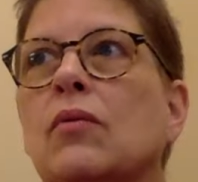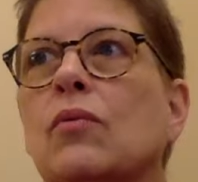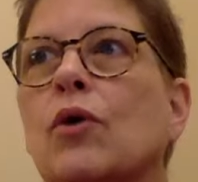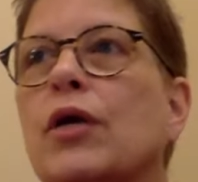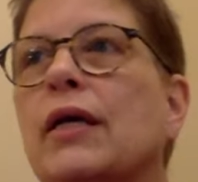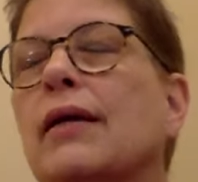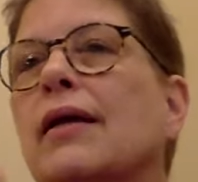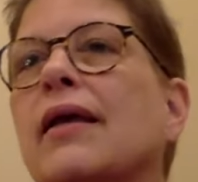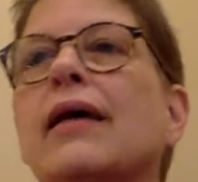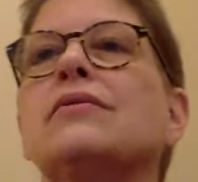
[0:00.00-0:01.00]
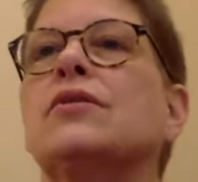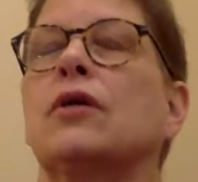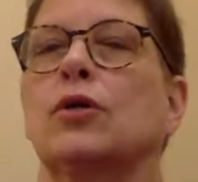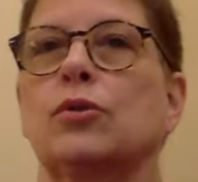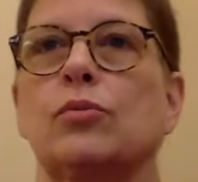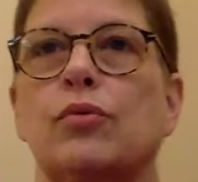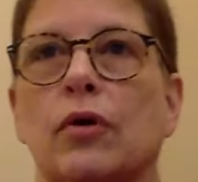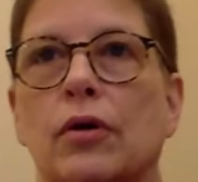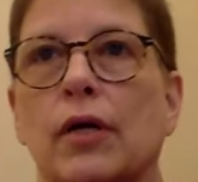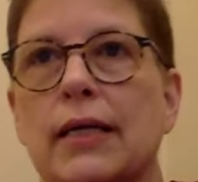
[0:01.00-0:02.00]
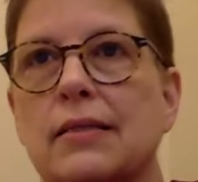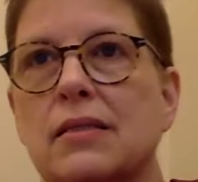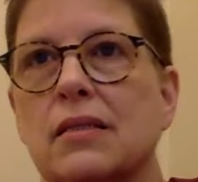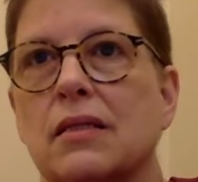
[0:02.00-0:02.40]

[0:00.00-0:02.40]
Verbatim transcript: working against our own progress